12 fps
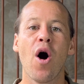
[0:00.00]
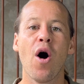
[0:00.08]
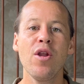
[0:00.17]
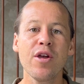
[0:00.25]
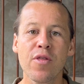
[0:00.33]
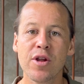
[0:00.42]

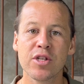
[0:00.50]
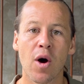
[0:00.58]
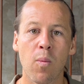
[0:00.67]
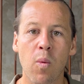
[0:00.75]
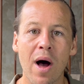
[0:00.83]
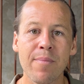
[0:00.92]
Only the
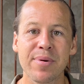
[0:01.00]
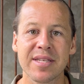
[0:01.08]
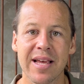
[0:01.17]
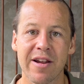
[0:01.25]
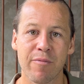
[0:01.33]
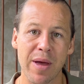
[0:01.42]
top
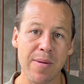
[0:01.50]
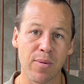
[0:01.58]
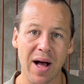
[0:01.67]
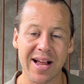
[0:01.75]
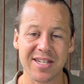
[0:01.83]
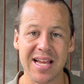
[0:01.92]
1% of people
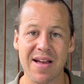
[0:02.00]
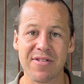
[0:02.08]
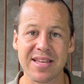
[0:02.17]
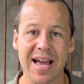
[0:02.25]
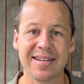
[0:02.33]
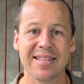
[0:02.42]
actually ever
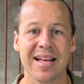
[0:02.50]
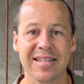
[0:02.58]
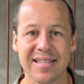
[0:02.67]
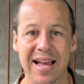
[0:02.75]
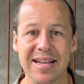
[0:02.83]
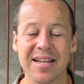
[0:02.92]
get to that
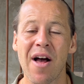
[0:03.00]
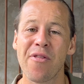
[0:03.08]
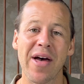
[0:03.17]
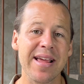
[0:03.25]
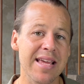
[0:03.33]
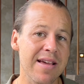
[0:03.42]
stage.
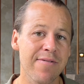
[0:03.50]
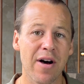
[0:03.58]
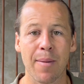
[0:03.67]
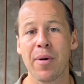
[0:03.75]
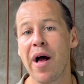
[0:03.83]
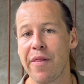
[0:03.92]
They give
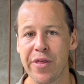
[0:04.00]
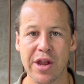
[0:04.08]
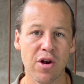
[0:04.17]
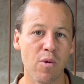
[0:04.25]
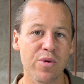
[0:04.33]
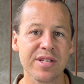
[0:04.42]
up, they're
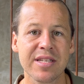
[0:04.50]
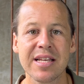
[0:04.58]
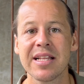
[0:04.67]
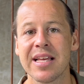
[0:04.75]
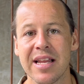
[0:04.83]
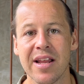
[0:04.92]
not
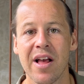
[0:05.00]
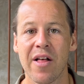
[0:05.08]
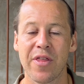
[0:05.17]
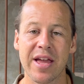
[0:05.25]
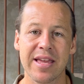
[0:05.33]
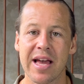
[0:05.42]
resilient,
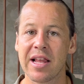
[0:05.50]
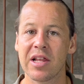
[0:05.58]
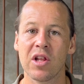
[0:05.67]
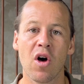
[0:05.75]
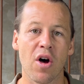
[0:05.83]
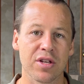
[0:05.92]
they get
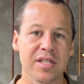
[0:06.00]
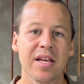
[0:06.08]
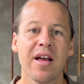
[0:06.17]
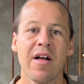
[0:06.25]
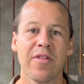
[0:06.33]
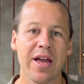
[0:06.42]
lost,
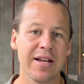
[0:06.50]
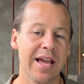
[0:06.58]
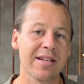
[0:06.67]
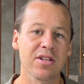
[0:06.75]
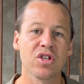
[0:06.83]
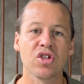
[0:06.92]
they
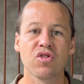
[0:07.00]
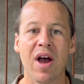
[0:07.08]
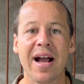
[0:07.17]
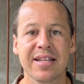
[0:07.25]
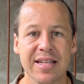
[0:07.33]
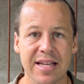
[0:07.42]
get
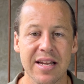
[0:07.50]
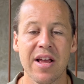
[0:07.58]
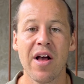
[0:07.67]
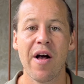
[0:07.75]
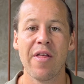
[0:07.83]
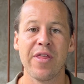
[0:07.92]
distracted.
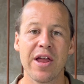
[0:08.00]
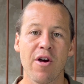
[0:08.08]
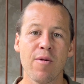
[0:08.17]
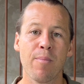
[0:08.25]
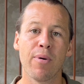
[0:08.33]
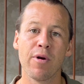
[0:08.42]

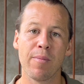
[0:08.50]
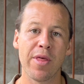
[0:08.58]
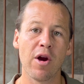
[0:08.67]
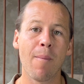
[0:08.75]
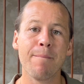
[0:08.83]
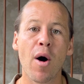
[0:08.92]
They're
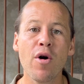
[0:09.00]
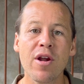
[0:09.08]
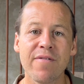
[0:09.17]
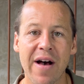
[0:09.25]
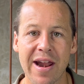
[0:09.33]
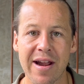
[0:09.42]
not
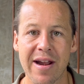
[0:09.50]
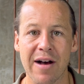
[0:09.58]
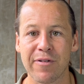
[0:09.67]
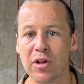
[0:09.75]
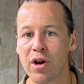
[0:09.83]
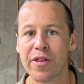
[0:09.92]
motivated
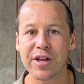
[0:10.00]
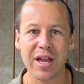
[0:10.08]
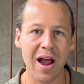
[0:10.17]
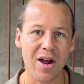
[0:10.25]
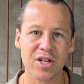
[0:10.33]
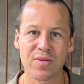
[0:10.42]
enough. A lot of the
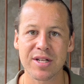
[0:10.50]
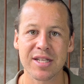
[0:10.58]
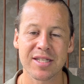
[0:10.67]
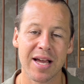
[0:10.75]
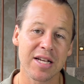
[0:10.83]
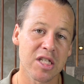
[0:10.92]

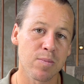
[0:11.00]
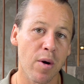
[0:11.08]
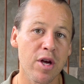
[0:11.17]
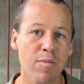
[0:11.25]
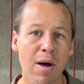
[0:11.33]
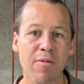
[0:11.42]
characteristics I
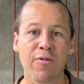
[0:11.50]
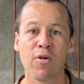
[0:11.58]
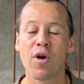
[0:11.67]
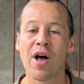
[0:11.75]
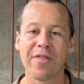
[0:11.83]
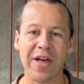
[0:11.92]
spoke about
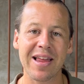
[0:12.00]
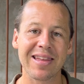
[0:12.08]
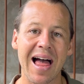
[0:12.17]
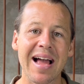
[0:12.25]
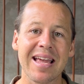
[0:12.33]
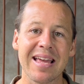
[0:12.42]
before, they
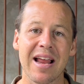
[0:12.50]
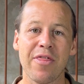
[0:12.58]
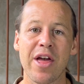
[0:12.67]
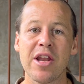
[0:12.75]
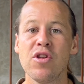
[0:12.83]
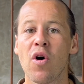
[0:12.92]
lack in and
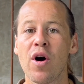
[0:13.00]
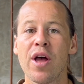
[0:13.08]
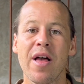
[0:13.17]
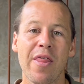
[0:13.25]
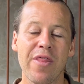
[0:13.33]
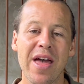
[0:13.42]
they're
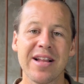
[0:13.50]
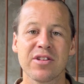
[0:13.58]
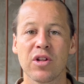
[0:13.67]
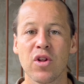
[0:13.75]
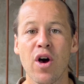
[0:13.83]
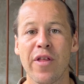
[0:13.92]
not there to
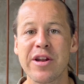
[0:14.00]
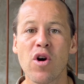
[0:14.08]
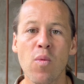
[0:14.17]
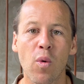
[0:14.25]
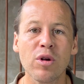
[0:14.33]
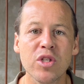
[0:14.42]
learn. They
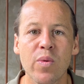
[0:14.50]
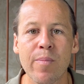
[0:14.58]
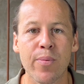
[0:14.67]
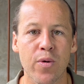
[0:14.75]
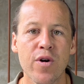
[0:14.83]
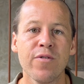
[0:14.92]
don't want to
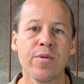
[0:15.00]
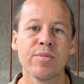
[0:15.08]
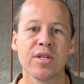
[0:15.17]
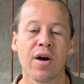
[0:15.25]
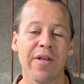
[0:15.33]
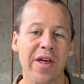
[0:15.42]
improve
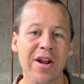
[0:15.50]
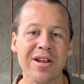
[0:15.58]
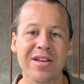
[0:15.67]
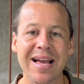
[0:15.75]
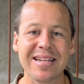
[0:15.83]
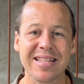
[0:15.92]
themselves and they
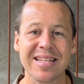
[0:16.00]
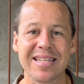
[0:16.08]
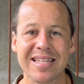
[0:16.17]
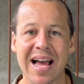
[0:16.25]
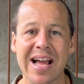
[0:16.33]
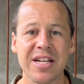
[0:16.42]
don't get to this
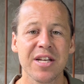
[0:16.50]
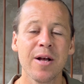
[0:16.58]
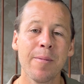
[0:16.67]
stage.